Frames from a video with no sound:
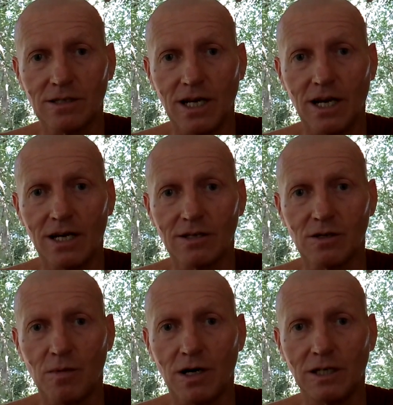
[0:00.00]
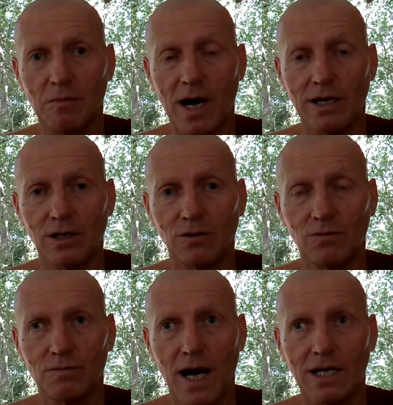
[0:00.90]
sila, samadhi,
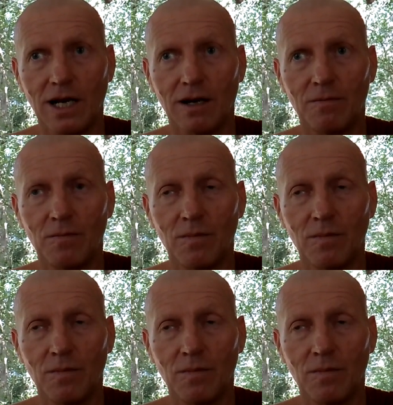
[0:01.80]
panya.